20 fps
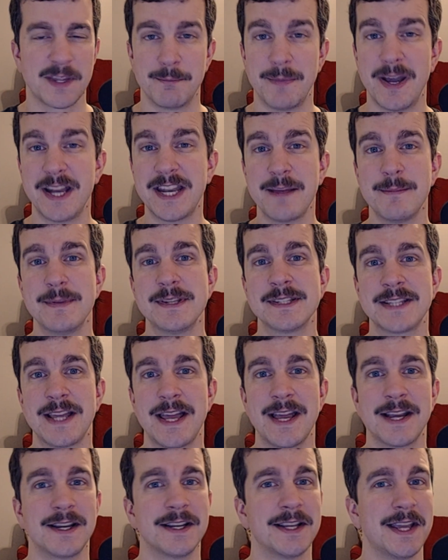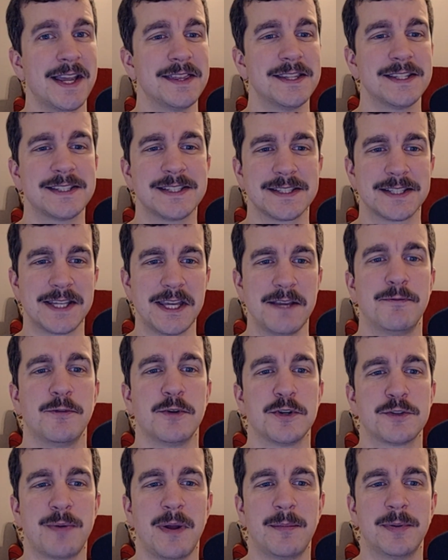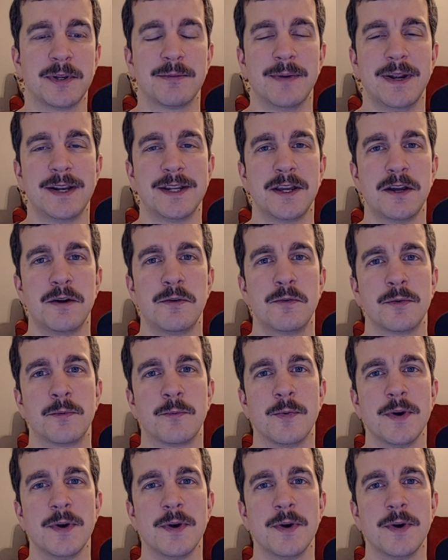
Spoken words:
My name is Zach. Again, this is KeyForge Public Radio.